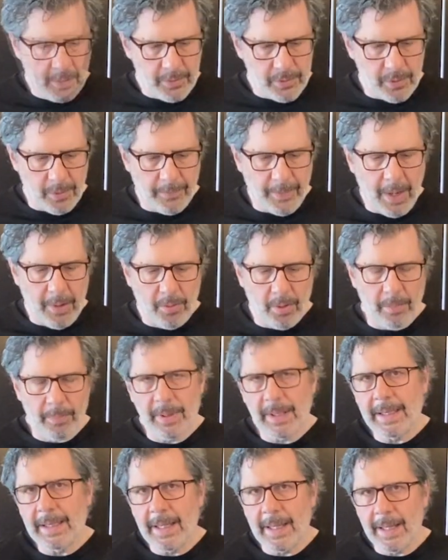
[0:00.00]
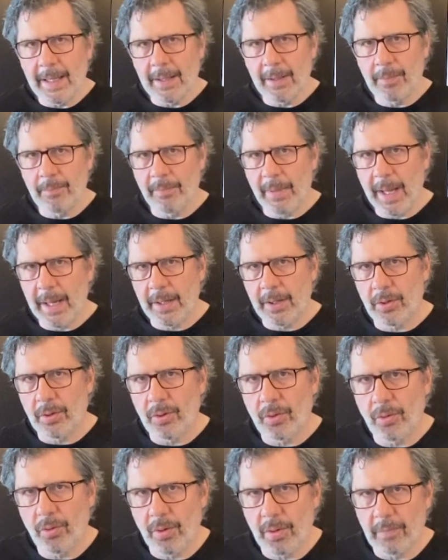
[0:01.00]
So if I were a beginning baker
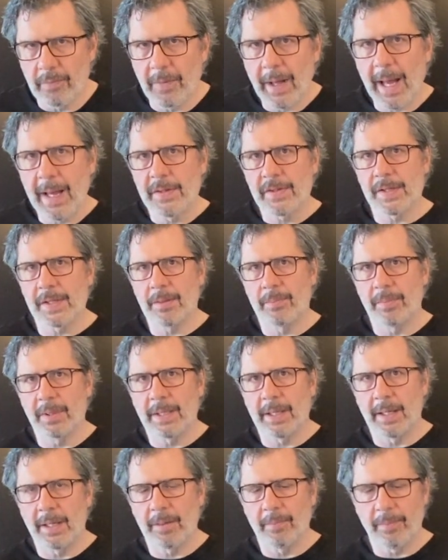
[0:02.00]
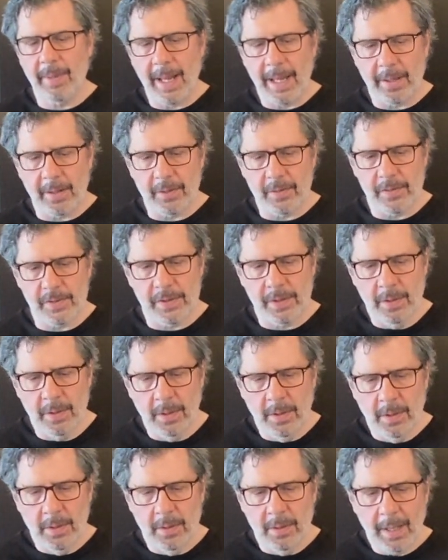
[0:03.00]
or advising beginning bakers,
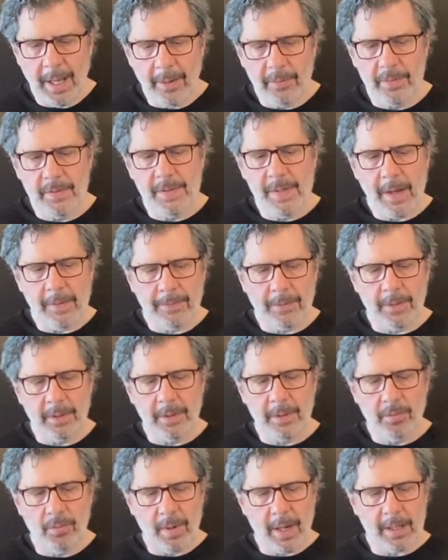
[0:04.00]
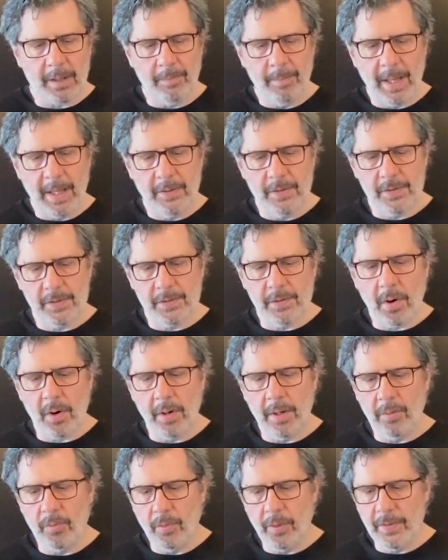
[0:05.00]
I would definitely recommend
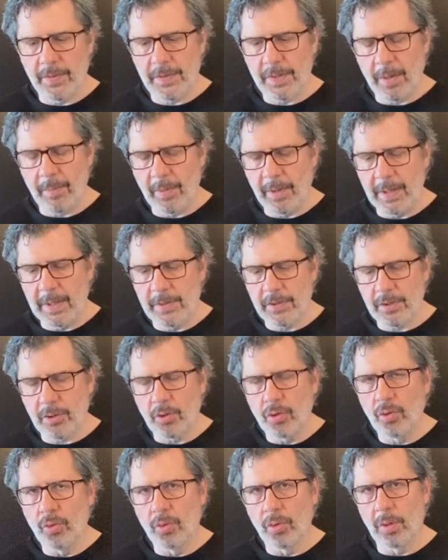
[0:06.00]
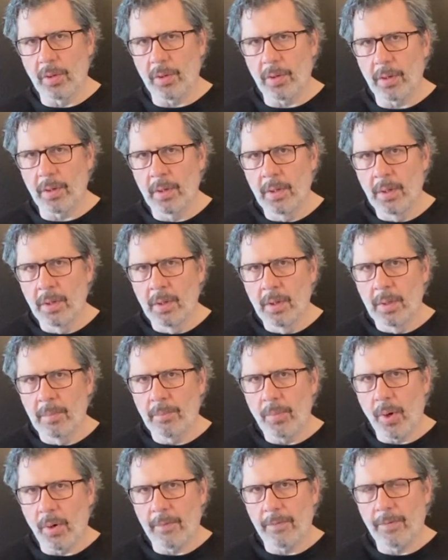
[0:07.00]
starting with some of these cooler
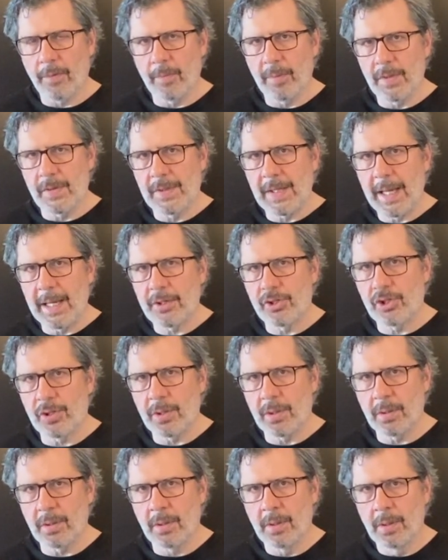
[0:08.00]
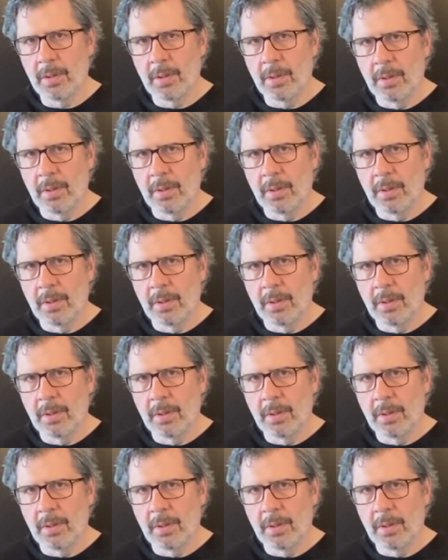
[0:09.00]
bulk fermentation